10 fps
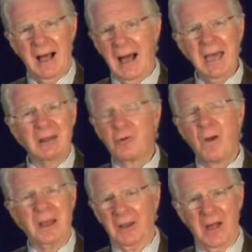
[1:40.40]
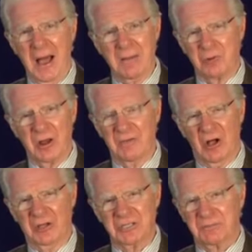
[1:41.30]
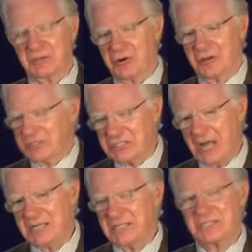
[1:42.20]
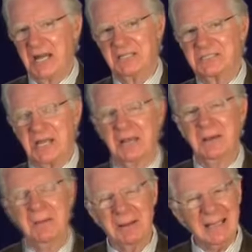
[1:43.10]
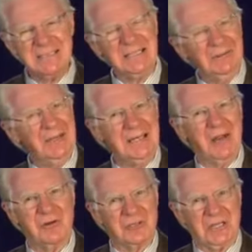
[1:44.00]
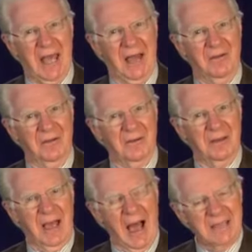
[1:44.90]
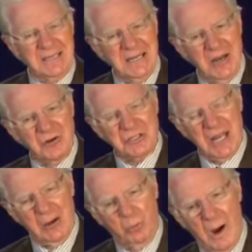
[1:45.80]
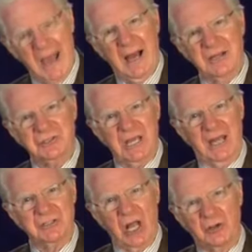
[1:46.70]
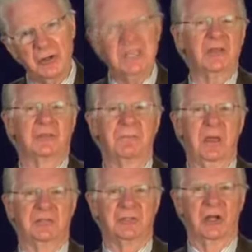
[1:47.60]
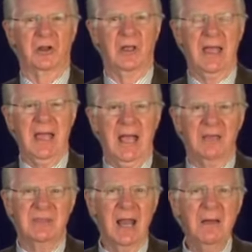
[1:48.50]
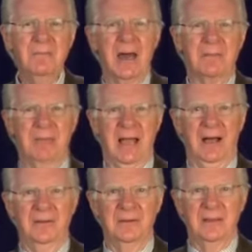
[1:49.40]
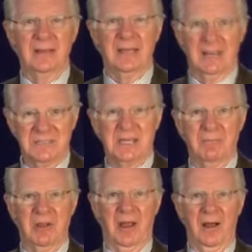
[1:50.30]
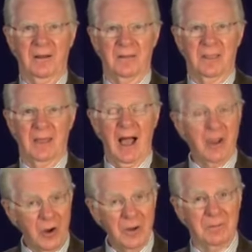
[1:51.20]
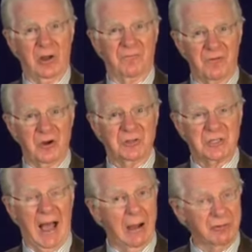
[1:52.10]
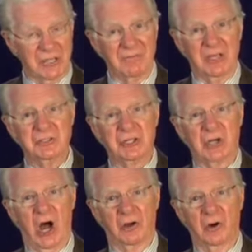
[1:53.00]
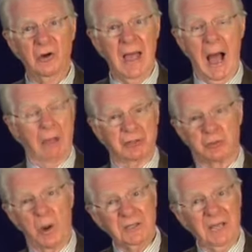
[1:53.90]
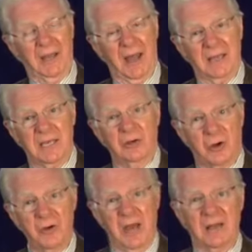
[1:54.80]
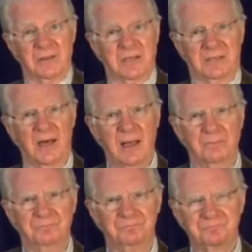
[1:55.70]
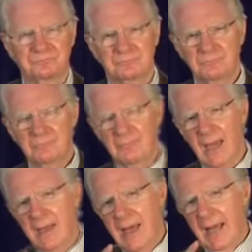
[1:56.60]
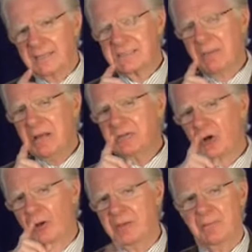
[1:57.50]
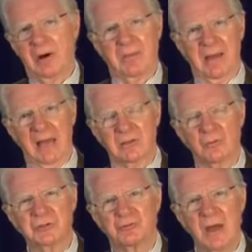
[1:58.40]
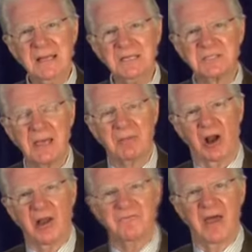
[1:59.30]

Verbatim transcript: I had a great library of all this material and study and study and study, but I still didn't understand. I didn't understand why I changed. I couldn't get the picture. And then I met a man in a seminar. I heard about him first. I was living in Chicago. I was working at Nightingale-Conant at the time. And somebody told me about a man that was running a seminar in